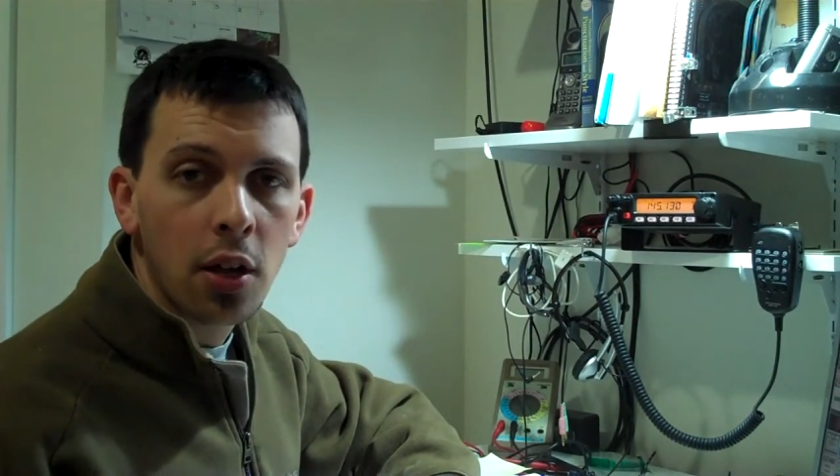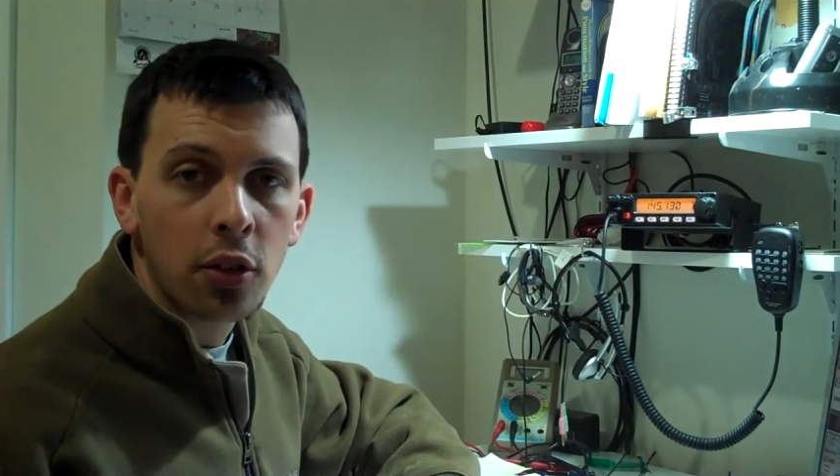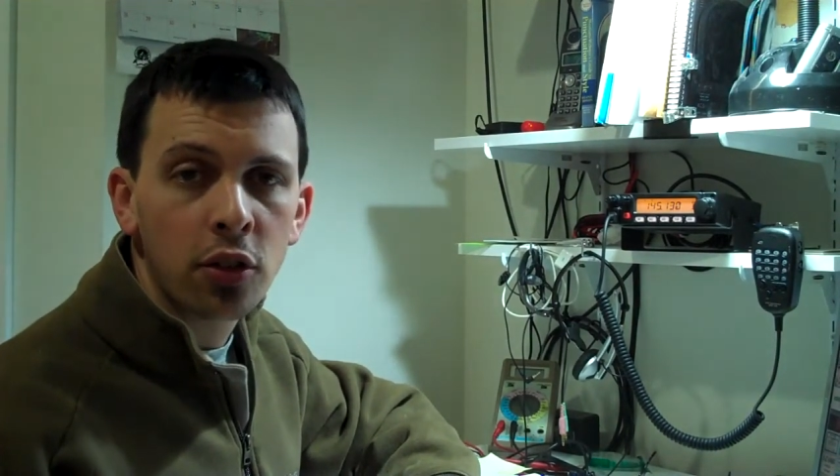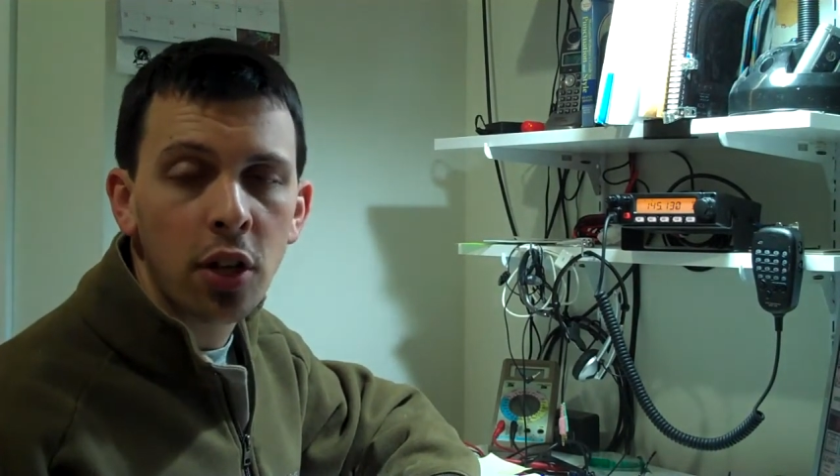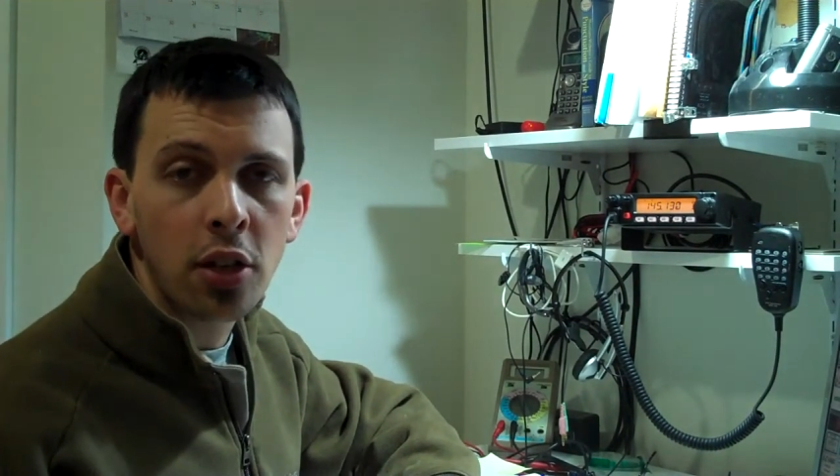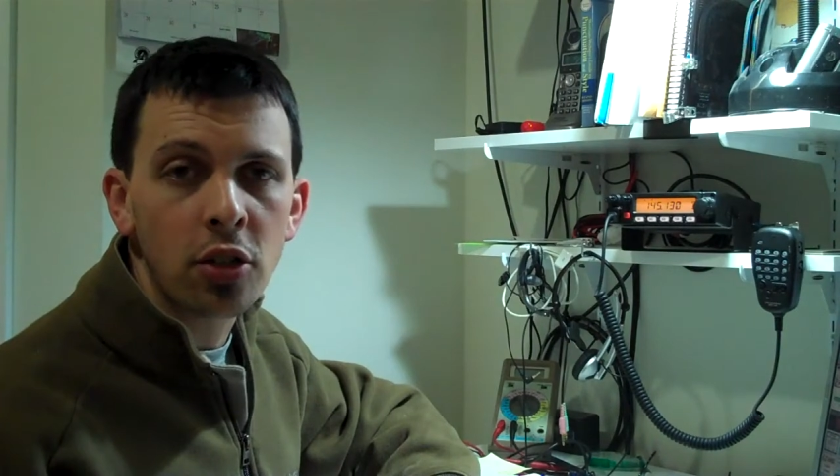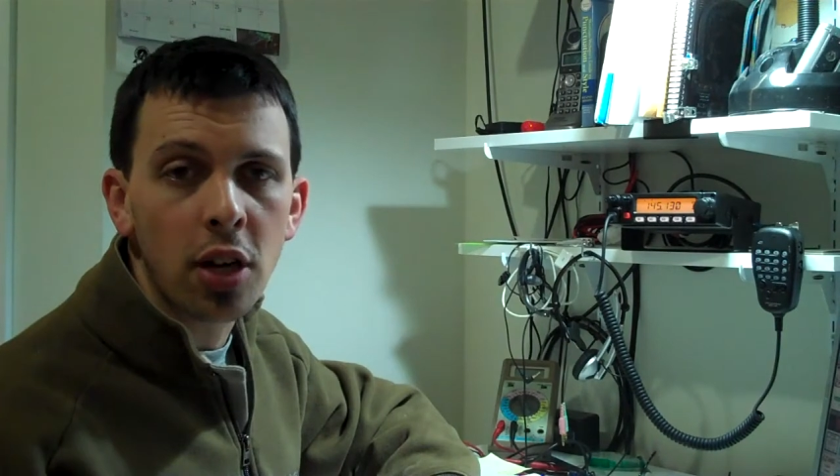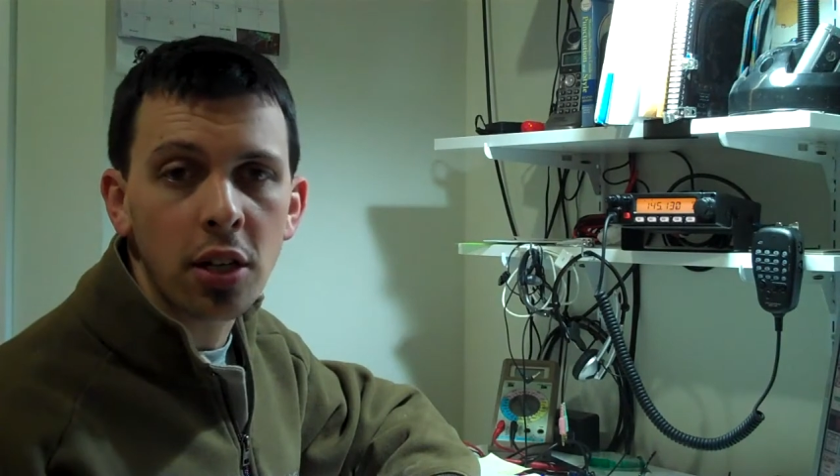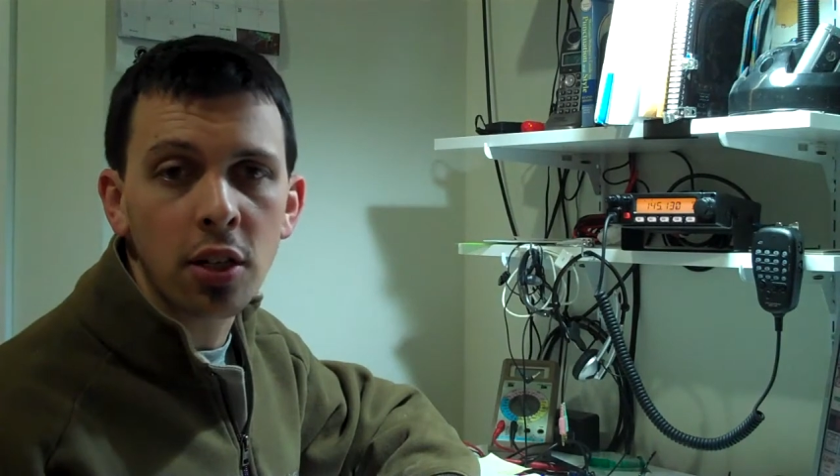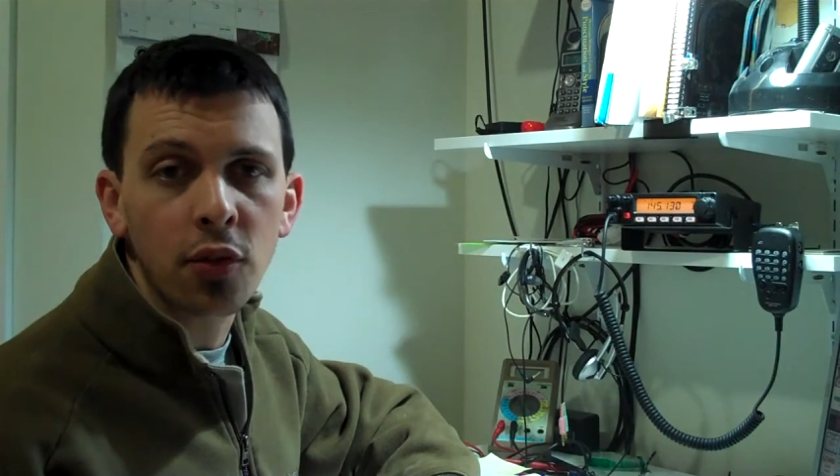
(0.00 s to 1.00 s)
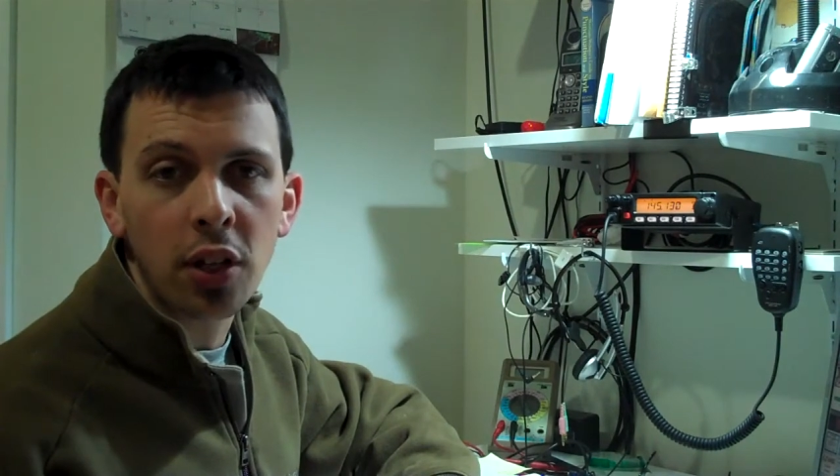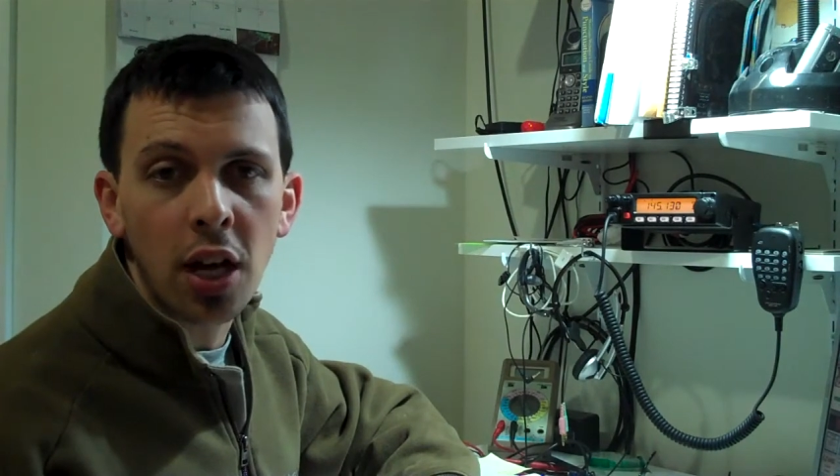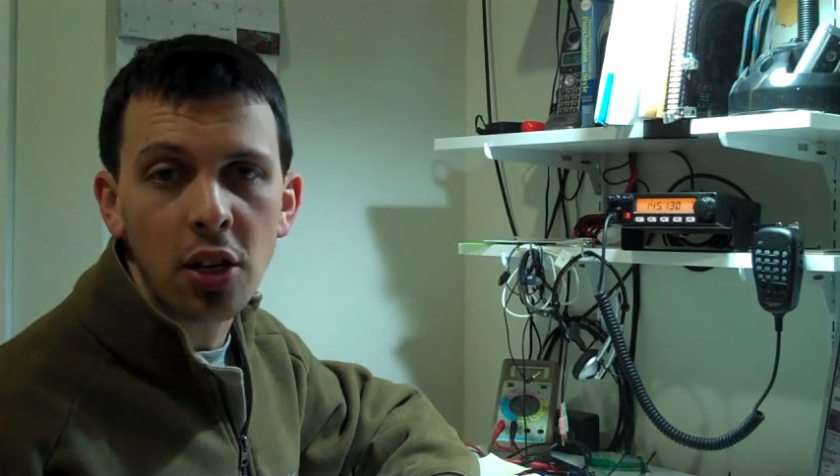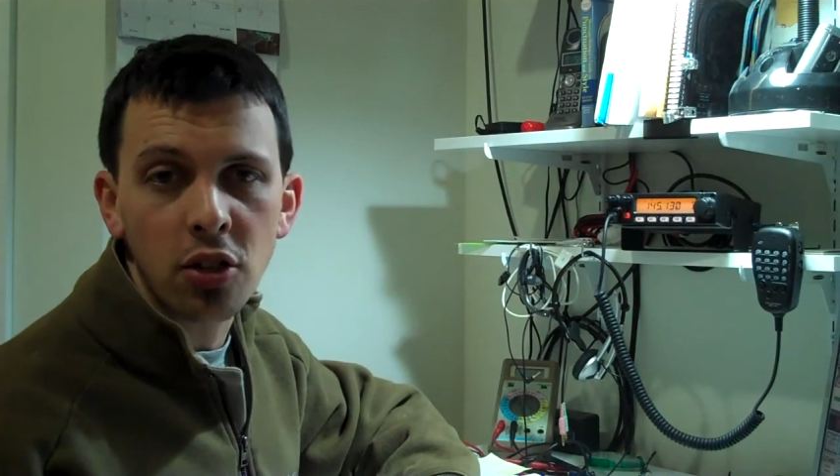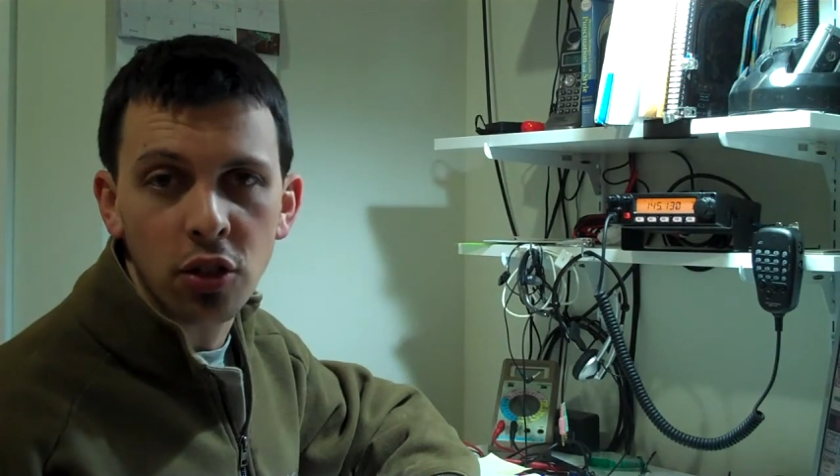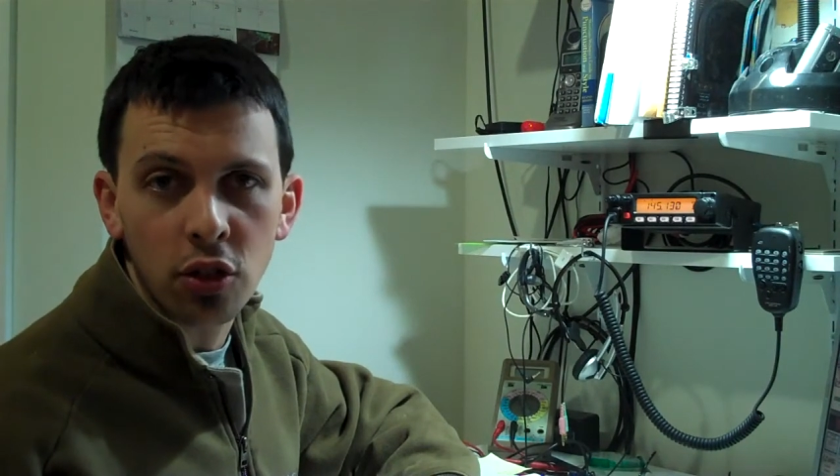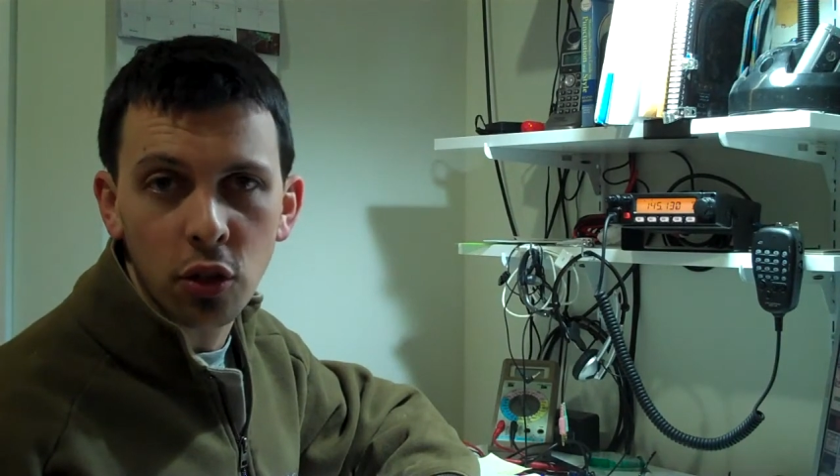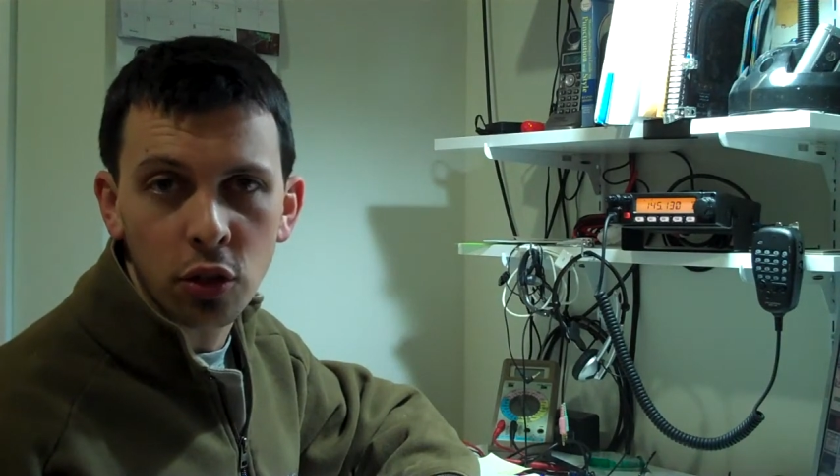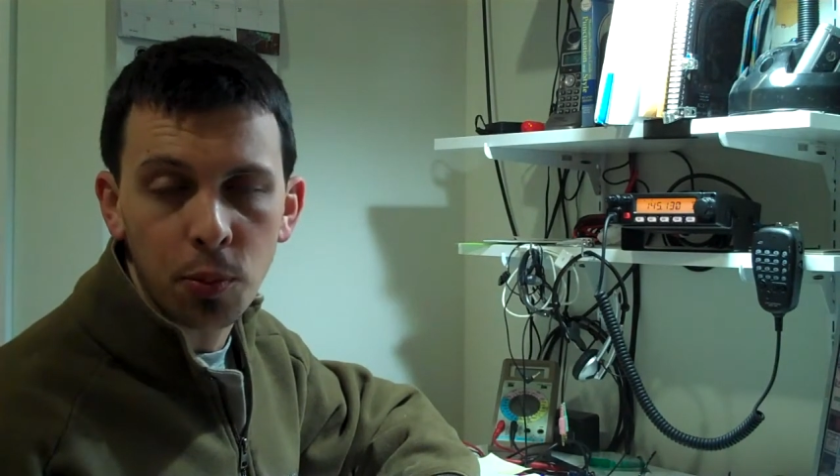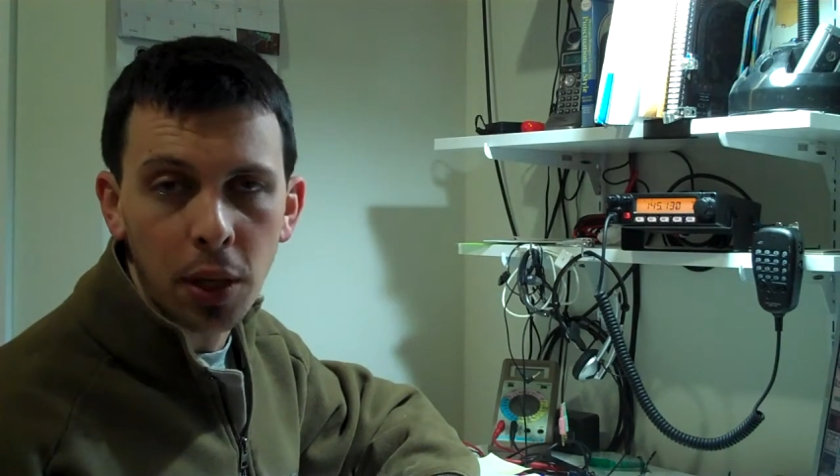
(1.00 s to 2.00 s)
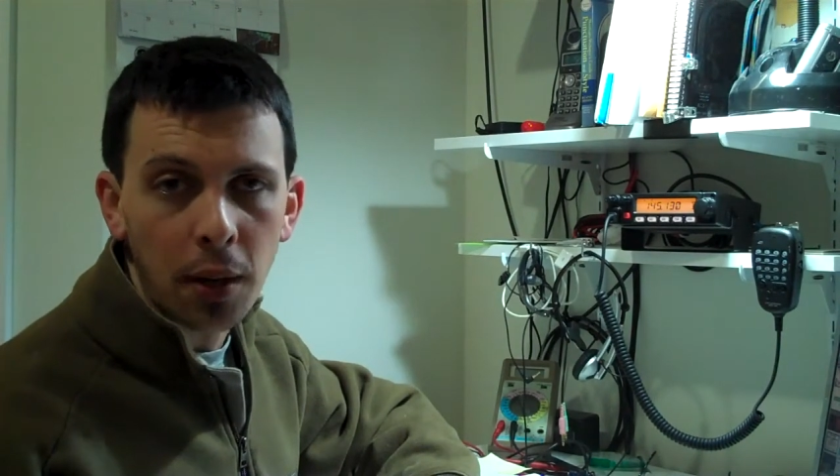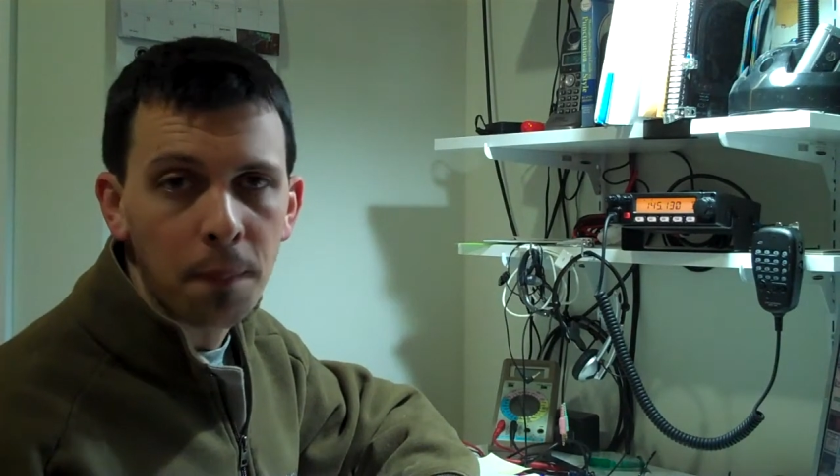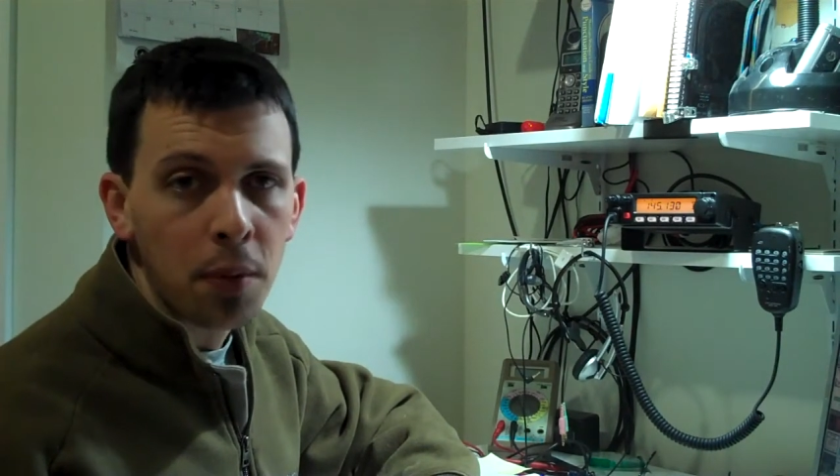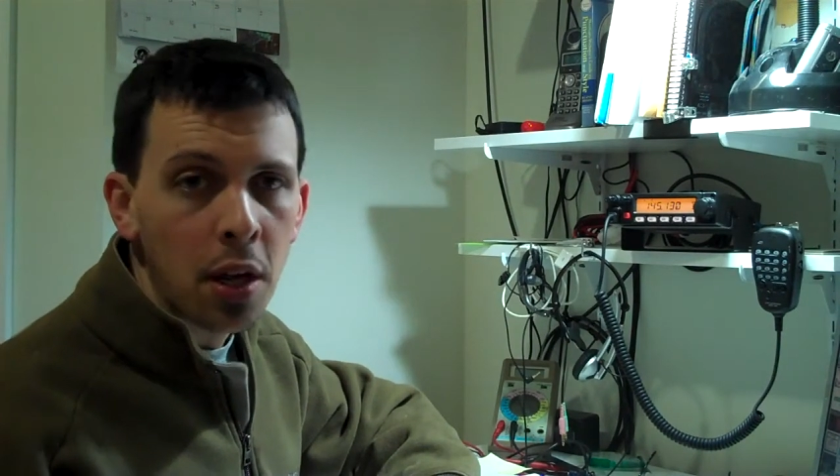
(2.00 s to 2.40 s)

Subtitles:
station identification, so to speak.